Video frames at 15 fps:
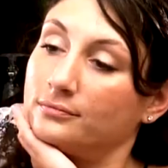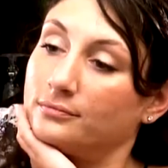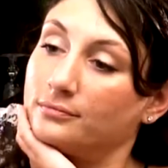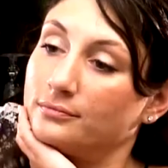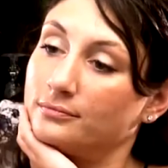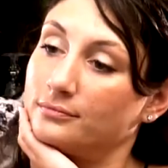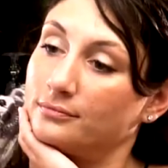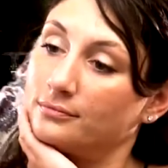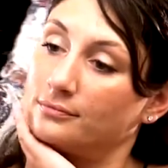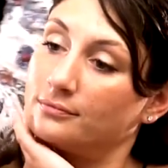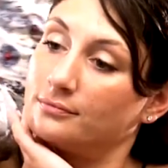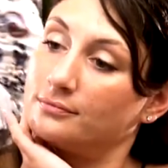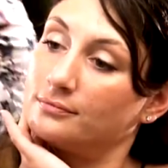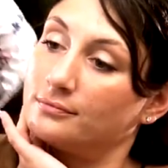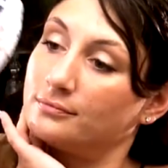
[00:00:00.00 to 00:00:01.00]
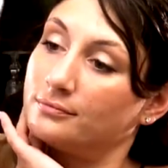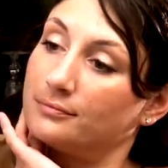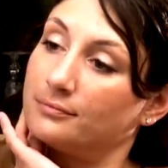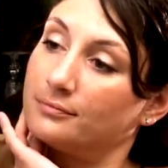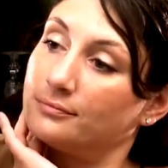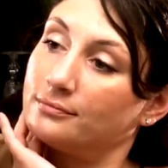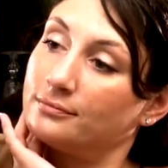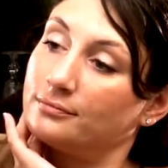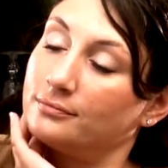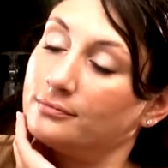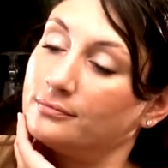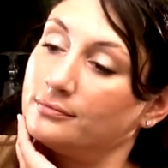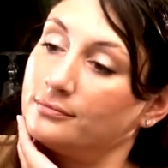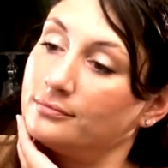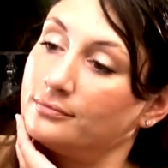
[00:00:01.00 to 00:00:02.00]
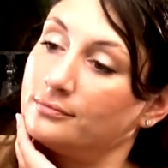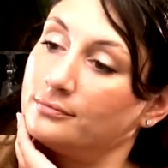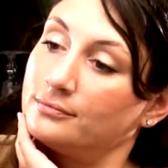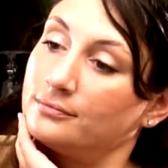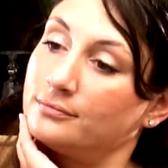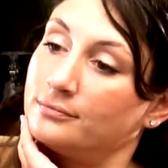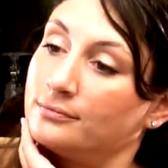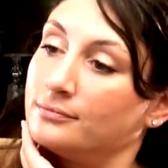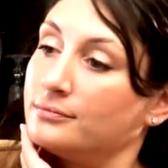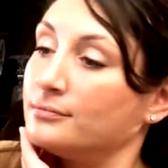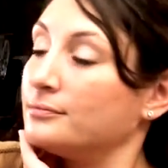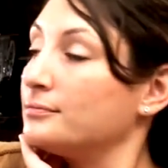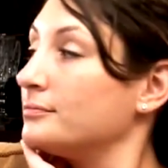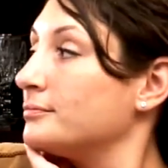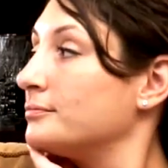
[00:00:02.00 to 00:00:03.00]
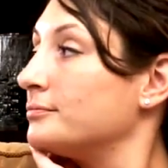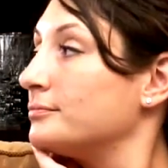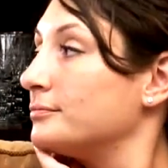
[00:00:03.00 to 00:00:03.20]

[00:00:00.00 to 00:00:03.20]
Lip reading: No words are spoken by the person on screen.